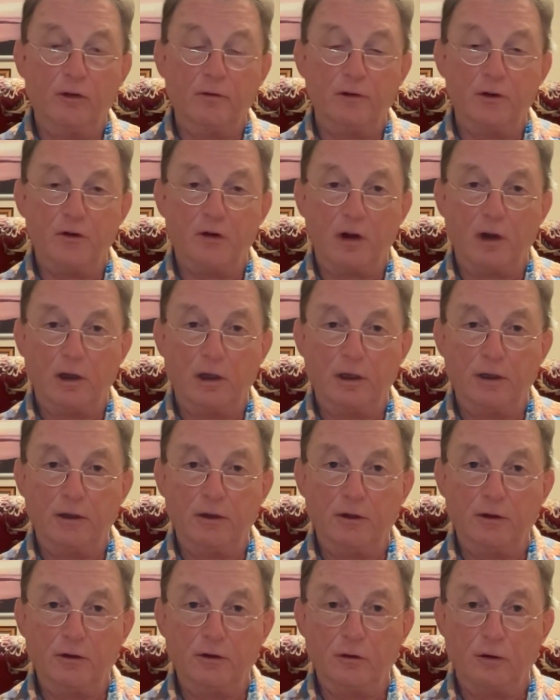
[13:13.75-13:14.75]
of
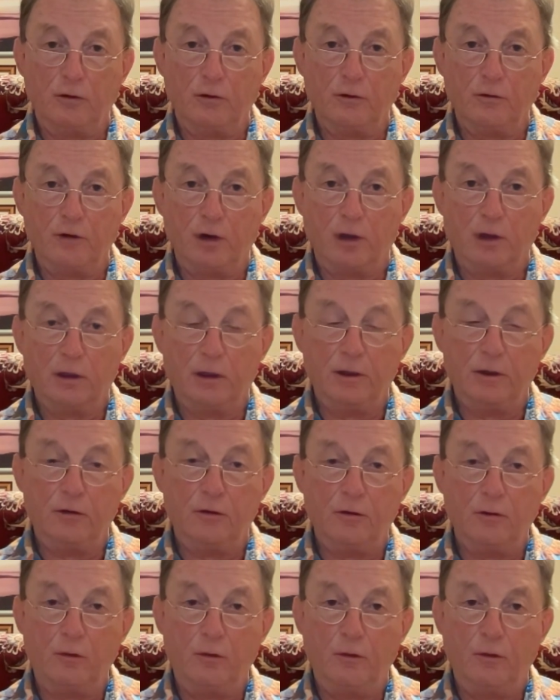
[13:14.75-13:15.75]
adrenaline and
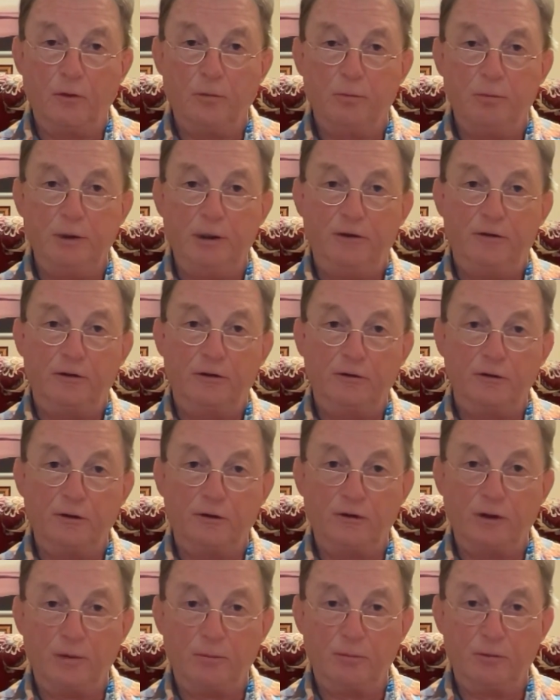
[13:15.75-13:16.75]
noradrenaline on the beta
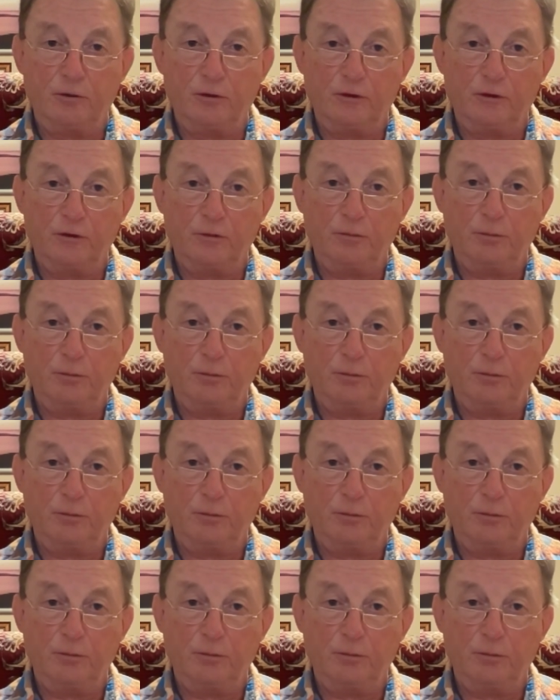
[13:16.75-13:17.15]
receptors,